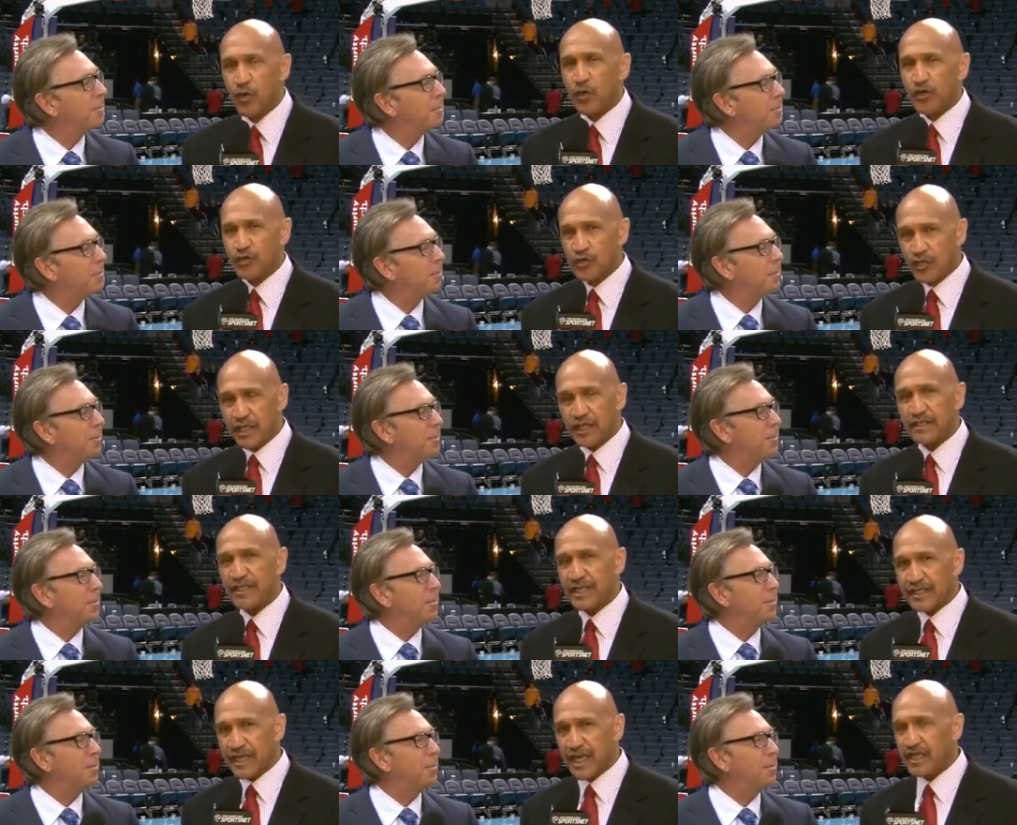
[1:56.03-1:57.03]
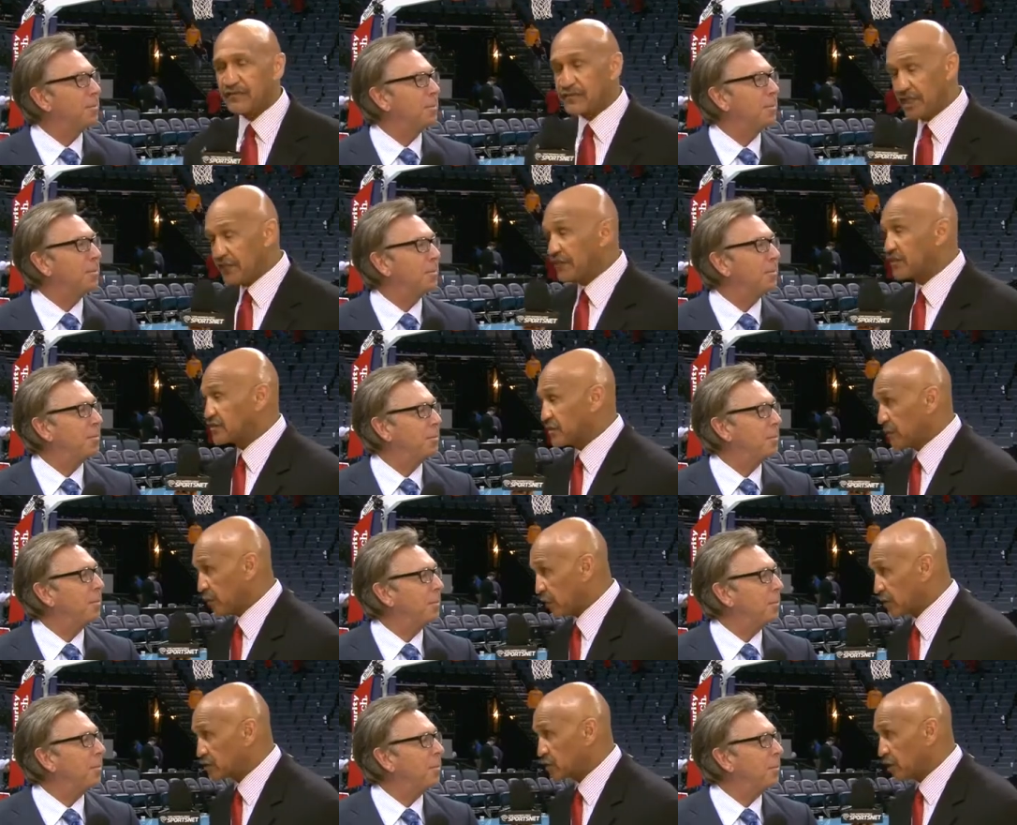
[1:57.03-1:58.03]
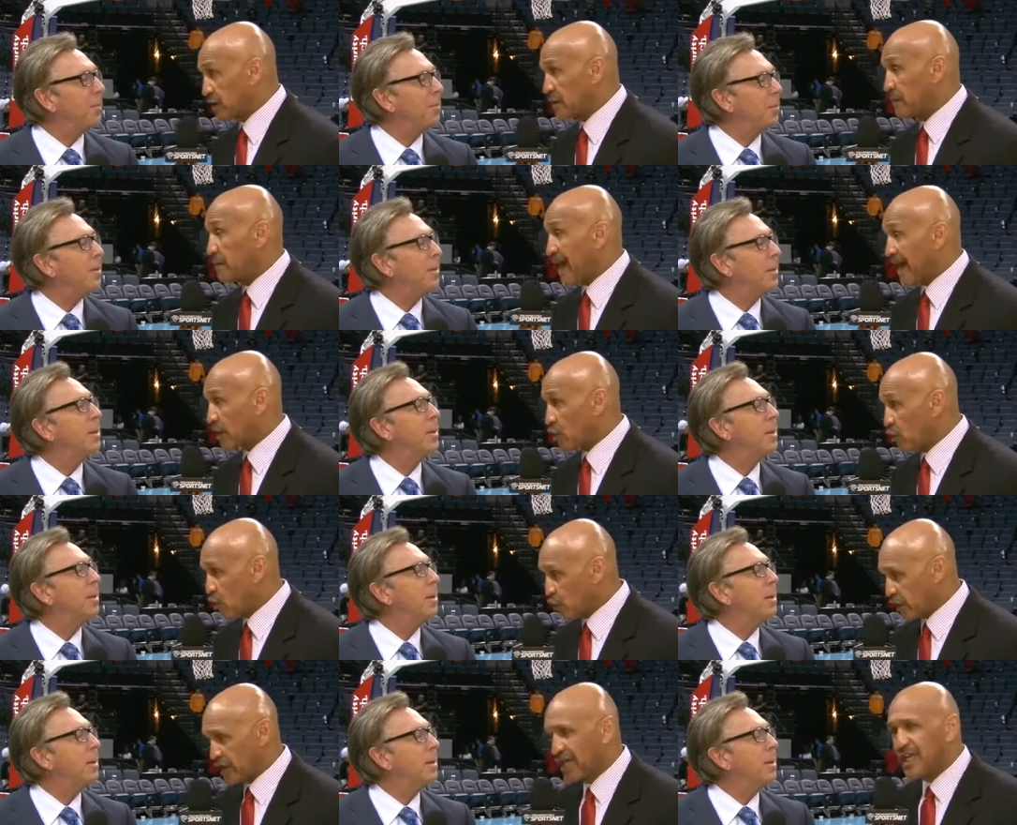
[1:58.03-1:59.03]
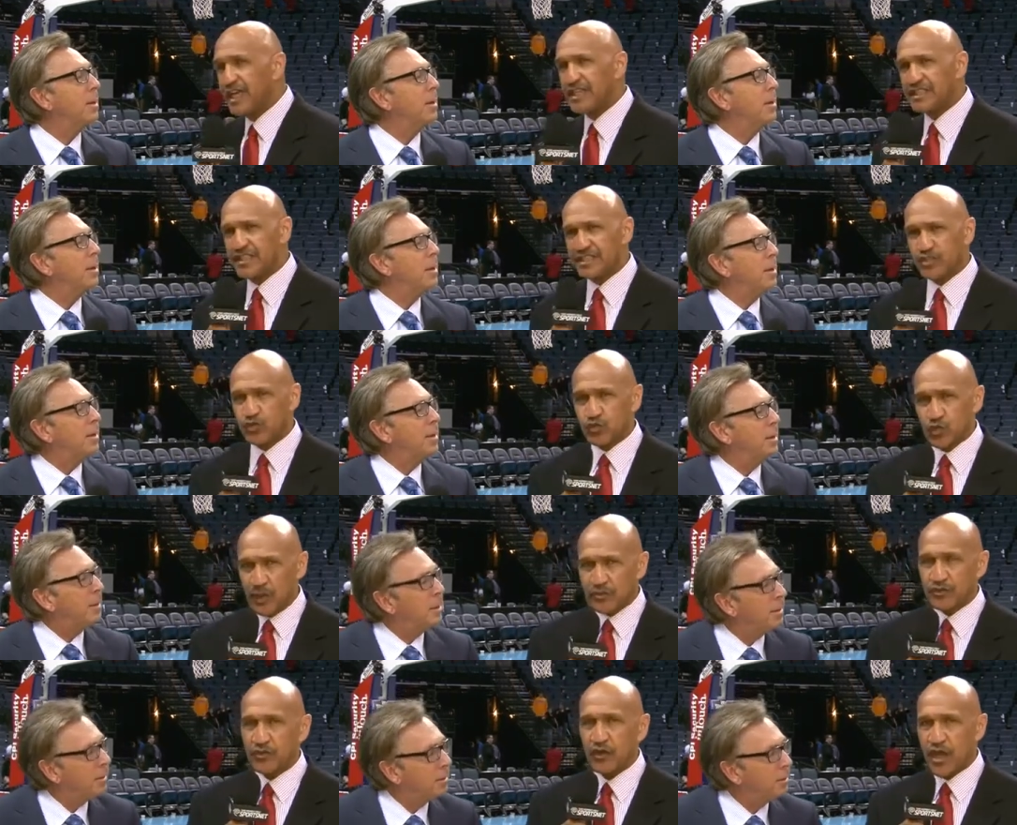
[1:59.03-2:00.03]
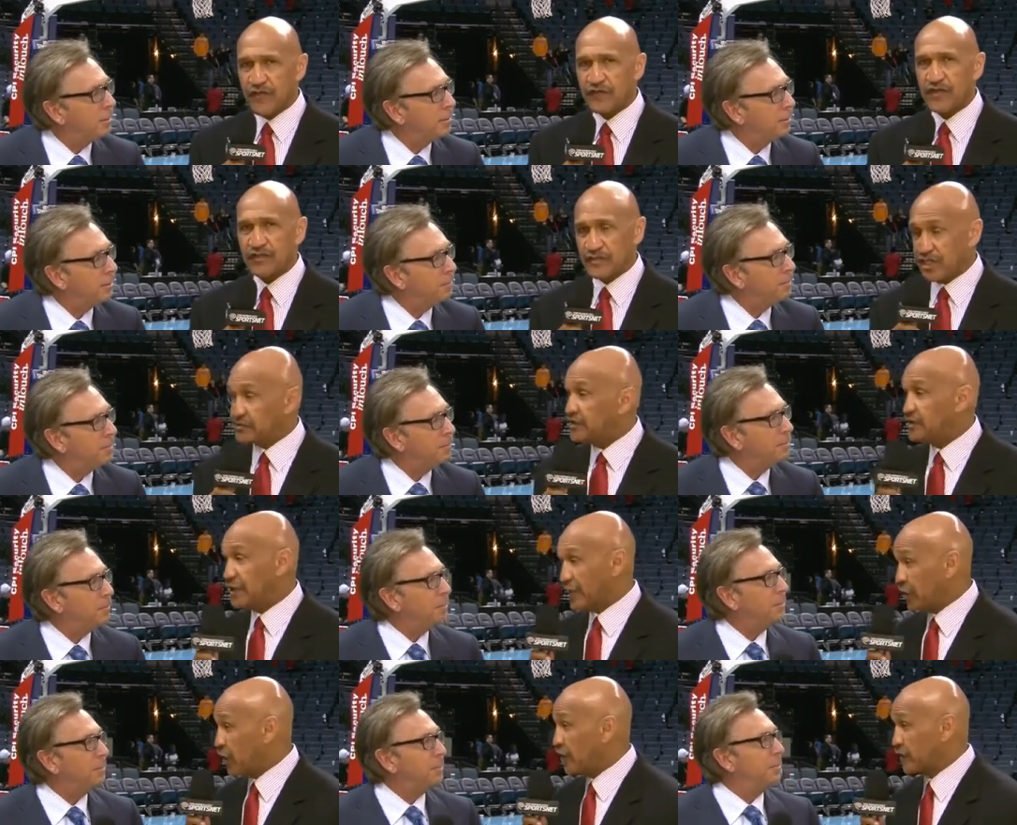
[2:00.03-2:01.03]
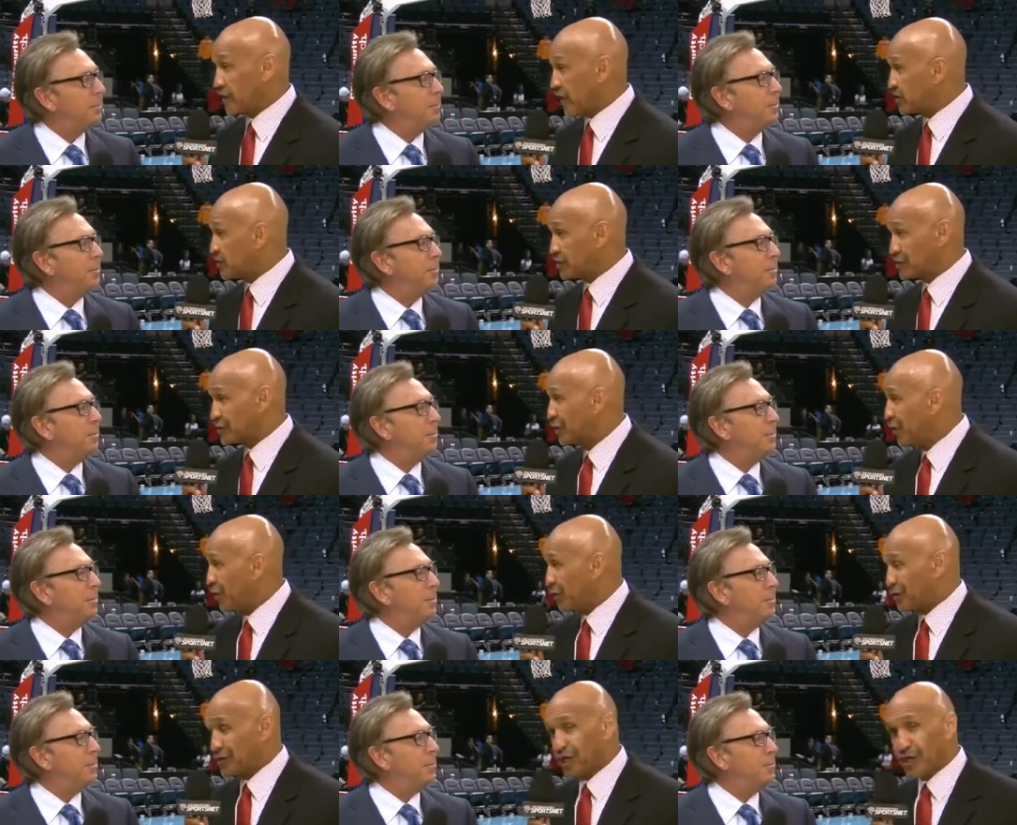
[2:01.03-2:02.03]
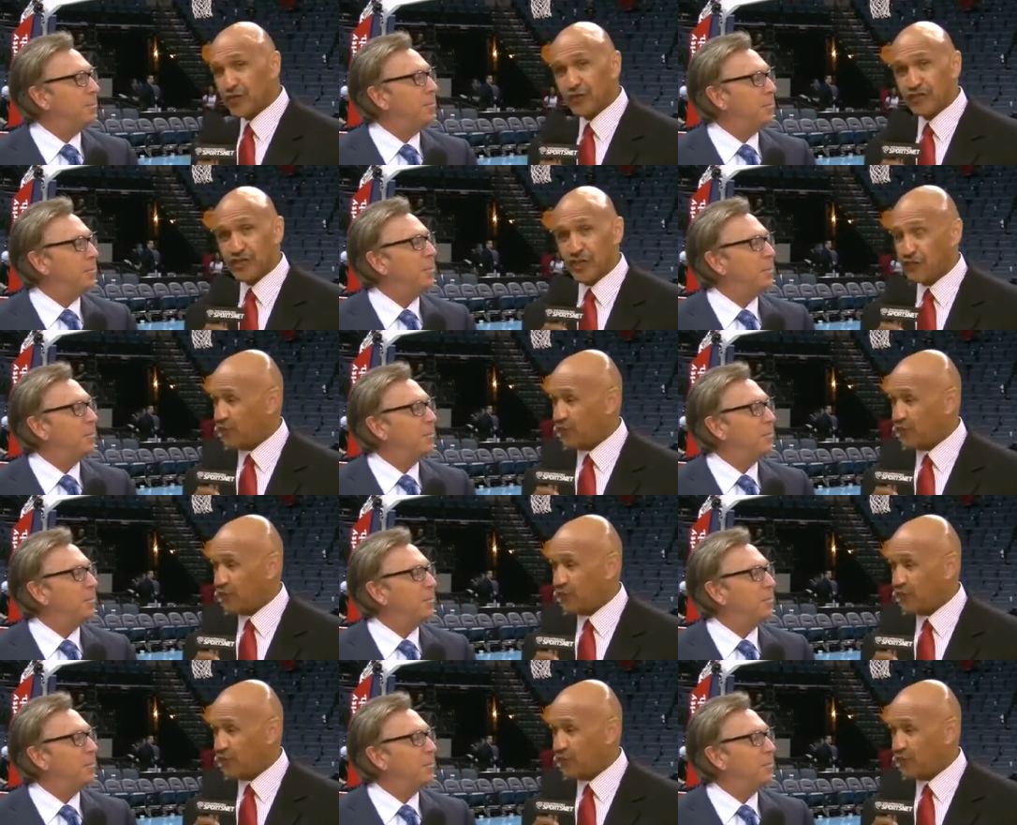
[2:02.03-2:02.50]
Speaker 1: When you get that kind of defensive pressure in the backcourt, it disrupts your offense as it did in Los Angeles when the Lakers had